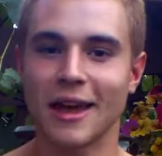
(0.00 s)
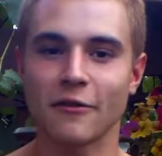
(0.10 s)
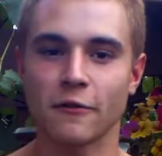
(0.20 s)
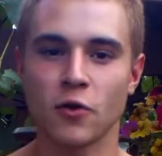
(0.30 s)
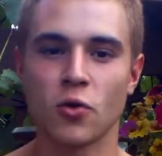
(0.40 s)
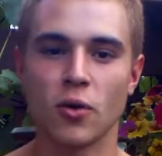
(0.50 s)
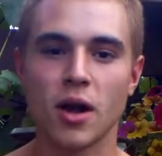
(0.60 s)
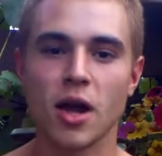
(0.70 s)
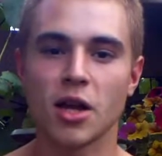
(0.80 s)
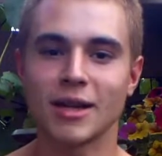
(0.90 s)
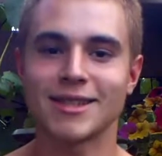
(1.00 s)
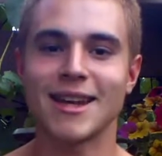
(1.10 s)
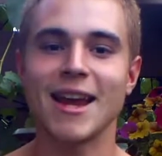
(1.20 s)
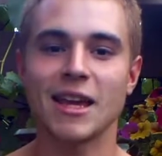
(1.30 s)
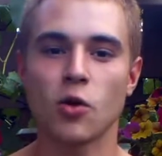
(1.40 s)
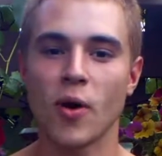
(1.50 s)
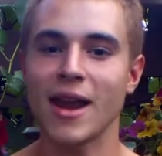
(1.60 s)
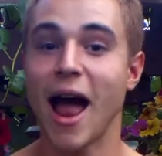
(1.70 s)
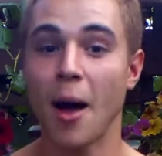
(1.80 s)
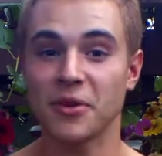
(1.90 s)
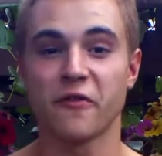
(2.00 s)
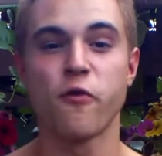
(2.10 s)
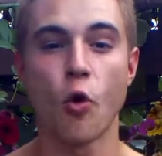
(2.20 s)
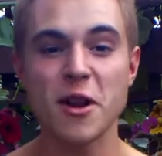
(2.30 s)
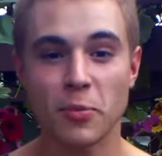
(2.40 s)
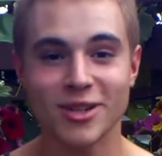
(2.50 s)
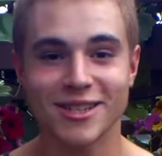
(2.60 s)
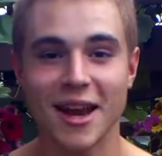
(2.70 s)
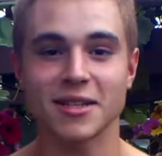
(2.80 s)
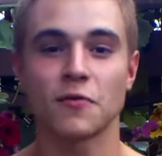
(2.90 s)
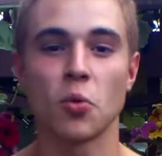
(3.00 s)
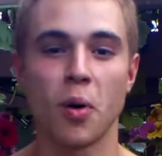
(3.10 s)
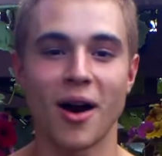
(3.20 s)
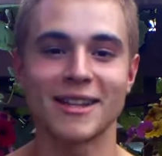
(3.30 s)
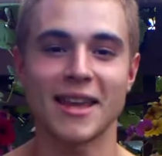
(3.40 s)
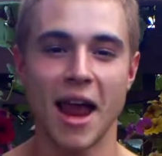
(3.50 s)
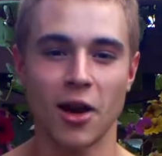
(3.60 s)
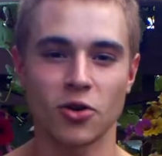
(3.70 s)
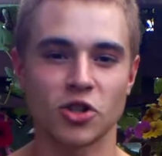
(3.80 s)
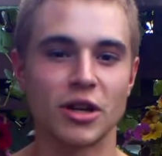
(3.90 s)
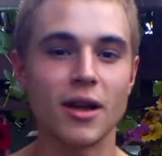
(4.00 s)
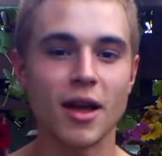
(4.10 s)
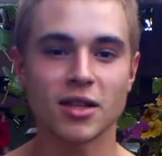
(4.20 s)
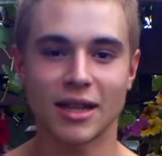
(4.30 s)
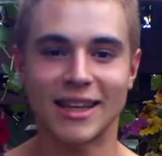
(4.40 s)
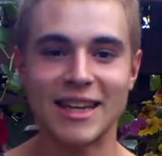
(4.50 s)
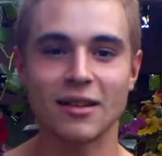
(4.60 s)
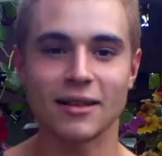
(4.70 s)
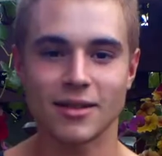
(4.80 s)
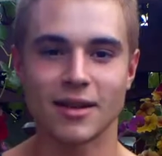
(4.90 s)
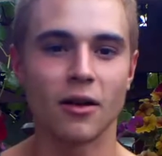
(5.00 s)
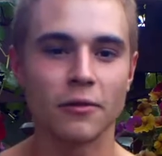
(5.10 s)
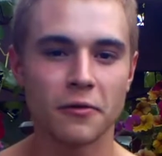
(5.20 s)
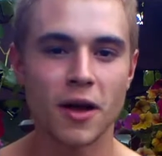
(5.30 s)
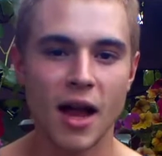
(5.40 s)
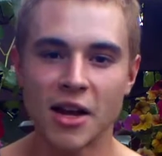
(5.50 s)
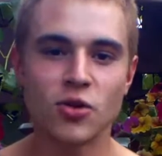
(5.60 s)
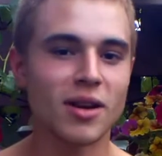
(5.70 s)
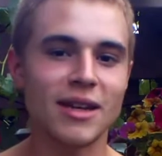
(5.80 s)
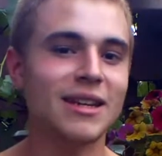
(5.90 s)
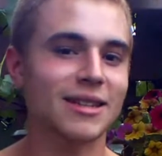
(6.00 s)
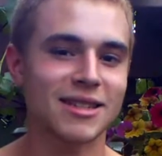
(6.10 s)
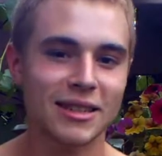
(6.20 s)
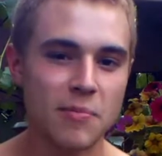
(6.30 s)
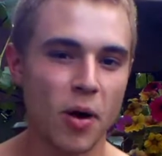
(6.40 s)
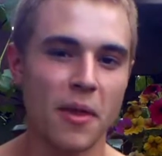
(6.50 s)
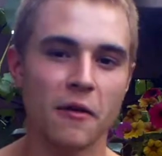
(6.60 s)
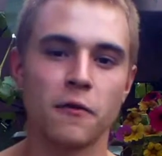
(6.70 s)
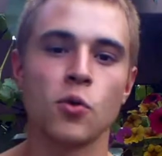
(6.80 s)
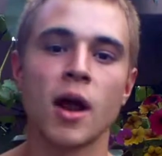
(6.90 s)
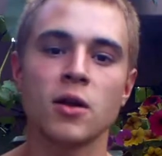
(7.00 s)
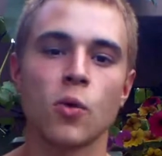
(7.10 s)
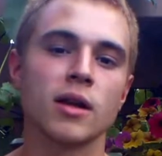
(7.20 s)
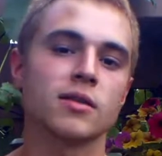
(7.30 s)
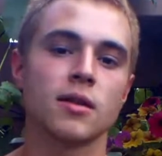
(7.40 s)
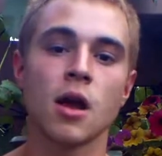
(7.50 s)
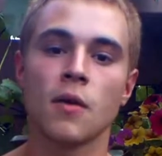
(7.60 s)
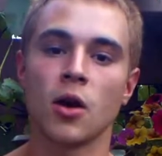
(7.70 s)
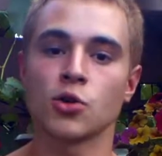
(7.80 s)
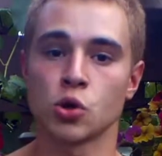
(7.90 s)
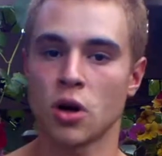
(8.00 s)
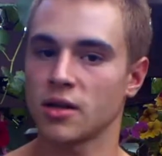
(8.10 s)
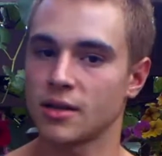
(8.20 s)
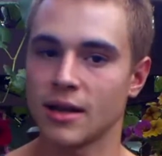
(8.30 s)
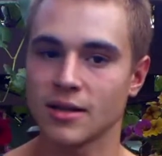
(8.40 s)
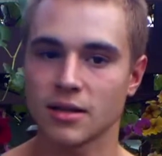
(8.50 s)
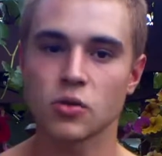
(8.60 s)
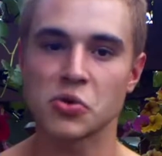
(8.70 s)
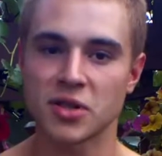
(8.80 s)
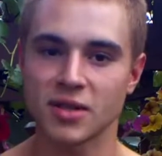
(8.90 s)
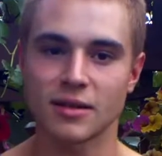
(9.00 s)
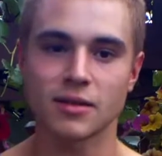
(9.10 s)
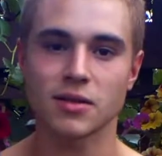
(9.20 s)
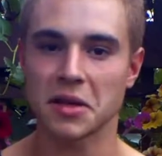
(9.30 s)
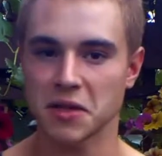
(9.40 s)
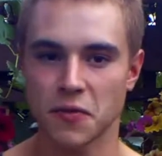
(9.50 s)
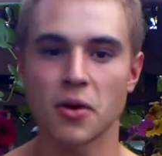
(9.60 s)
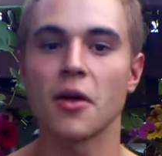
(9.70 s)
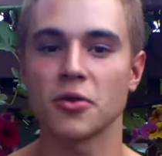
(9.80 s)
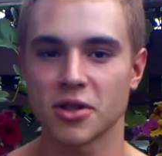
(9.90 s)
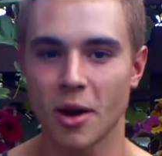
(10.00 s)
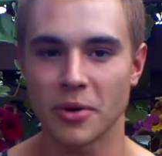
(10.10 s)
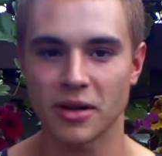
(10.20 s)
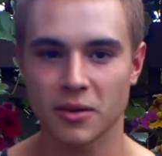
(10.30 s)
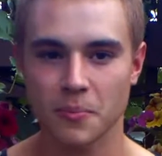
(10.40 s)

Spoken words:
that food, it's taking away up to 40% of your body's energy to heal itself. And you didn't need to sleep on that food anyways. That also causes insulin resistance. That's for another topic.